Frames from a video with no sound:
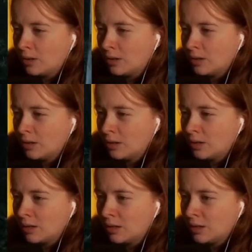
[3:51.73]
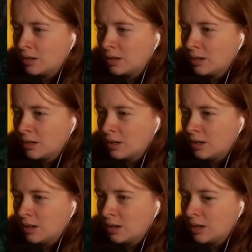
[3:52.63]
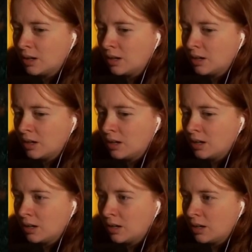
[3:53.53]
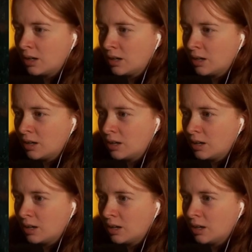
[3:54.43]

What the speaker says: Nobody speaks.